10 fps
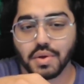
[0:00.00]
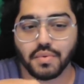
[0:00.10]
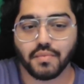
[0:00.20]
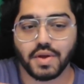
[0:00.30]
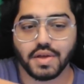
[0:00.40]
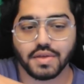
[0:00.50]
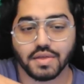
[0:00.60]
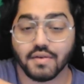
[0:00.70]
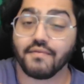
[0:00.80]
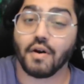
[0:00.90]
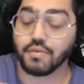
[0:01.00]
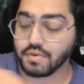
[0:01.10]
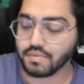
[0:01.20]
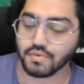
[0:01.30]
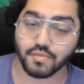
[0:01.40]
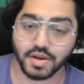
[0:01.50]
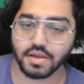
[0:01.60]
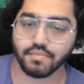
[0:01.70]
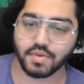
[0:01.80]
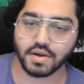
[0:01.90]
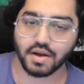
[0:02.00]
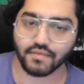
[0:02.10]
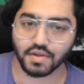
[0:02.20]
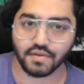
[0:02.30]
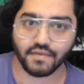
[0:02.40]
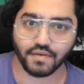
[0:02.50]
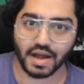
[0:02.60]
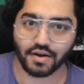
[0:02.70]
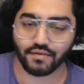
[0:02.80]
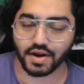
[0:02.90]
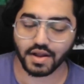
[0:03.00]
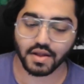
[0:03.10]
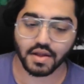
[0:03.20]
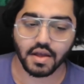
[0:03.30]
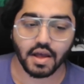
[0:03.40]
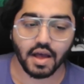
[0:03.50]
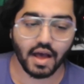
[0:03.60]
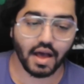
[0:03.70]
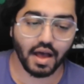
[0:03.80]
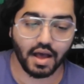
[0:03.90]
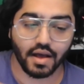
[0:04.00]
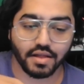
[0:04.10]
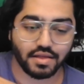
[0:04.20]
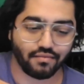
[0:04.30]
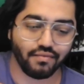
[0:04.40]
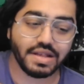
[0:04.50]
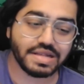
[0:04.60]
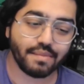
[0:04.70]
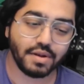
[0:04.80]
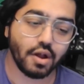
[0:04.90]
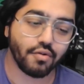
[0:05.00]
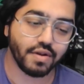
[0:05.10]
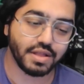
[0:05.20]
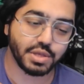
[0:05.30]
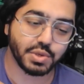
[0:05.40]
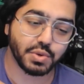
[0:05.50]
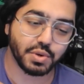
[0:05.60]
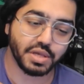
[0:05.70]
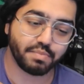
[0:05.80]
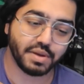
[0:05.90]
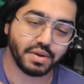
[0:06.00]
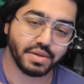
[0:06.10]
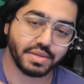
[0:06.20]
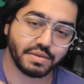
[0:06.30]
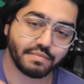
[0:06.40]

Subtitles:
with the phone normally, but I've got the phone out already. The reason I'm lowering the score is because